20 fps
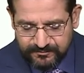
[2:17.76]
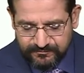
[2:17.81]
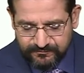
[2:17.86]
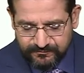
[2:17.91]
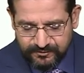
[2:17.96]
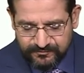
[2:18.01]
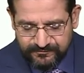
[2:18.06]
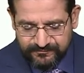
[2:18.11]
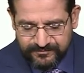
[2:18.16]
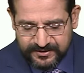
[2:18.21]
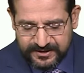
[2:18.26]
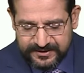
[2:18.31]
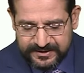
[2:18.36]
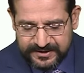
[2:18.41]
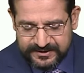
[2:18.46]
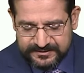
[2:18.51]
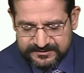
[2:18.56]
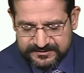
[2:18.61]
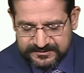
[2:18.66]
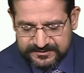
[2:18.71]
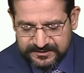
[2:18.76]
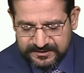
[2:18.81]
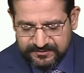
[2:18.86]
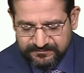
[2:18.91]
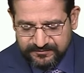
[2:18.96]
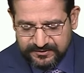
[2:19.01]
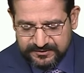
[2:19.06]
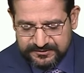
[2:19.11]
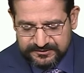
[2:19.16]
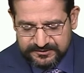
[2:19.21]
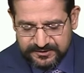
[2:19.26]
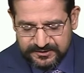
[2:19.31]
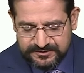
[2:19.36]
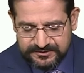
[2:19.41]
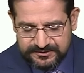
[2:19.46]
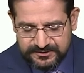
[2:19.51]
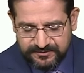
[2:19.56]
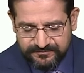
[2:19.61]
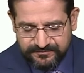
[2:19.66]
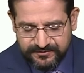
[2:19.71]
for financing of
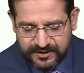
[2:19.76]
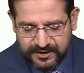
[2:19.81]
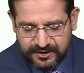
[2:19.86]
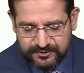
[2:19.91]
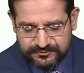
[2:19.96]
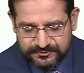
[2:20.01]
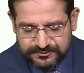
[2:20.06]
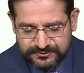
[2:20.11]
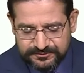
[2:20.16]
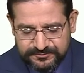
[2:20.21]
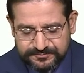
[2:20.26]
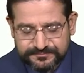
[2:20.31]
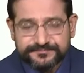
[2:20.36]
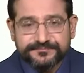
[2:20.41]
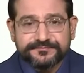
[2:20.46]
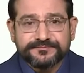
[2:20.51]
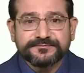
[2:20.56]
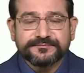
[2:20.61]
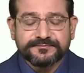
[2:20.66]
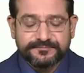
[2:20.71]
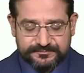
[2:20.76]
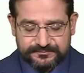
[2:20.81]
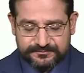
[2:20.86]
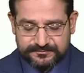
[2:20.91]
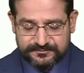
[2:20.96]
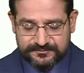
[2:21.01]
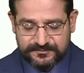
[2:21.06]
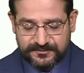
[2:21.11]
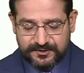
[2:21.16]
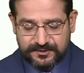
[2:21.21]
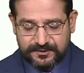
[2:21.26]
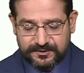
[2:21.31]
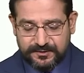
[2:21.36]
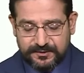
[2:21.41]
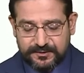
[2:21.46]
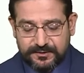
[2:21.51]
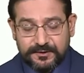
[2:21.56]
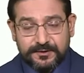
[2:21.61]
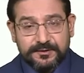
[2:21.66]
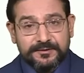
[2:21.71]
construction of a house.
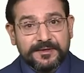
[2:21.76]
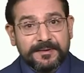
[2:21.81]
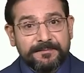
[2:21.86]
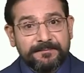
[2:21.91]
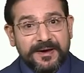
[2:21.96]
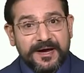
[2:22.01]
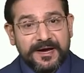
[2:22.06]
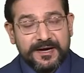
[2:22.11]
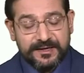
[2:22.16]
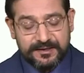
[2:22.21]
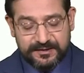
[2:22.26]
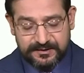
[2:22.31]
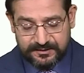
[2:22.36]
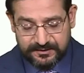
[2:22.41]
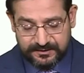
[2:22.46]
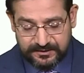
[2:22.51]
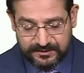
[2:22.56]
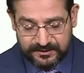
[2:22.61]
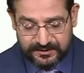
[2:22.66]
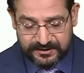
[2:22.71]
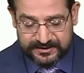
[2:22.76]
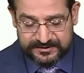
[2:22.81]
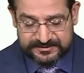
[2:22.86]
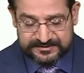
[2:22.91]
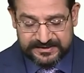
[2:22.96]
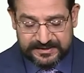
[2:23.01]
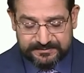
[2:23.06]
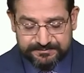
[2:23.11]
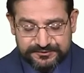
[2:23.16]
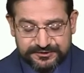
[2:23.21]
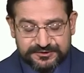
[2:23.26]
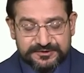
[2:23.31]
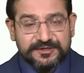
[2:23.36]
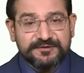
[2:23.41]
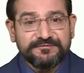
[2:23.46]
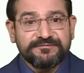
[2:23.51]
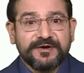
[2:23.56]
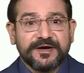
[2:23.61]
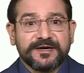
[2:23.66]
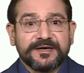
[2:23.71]
The bank accepts
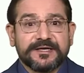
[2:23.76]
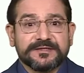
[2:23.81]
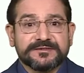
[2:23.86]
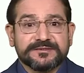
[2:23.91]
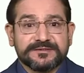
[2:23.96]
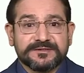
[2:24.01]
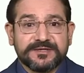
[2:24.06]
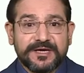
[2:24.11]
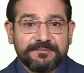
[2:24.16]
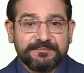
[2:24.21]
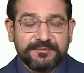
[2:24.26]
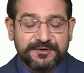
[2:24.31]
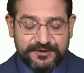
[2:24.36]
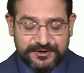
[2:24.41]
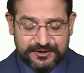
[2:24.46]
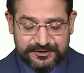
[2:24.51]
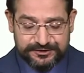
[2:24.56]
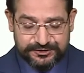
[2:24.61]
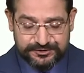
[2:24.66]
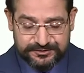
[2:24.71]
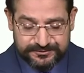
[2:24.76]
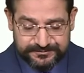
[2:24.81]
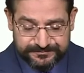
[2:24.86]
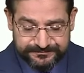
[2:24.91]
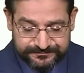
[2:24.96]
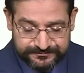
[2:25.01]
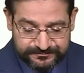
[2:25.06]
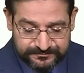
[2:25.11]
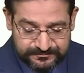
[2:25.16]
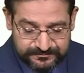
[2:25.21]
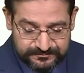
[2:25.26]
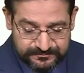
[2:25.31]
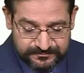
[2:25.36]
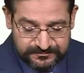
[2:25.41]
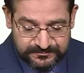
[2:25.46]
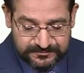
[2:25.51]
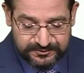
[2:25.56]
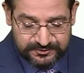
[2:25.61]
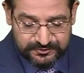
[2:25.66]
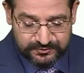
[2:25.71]
the financing application.
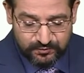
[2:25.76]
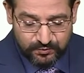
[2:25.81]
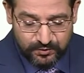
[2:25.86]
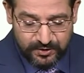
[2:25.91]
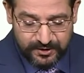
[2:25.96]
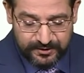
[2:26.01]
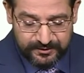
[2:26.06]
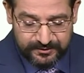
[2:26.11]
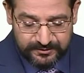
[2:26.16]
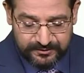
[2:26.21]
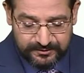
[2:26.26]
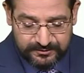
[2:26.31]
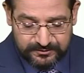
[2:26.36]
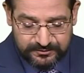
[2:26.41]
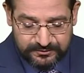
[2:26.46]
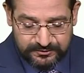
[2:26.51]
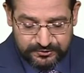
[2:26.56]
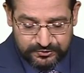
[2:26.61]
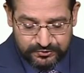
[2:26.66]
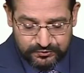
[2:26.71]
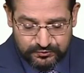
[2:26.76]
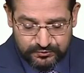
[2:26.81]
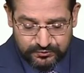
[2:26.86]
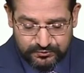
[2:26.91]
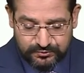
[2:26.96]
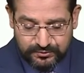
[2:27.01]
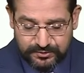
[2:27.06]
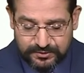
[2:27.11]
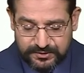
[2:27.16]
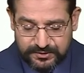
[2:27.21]
So, one, two,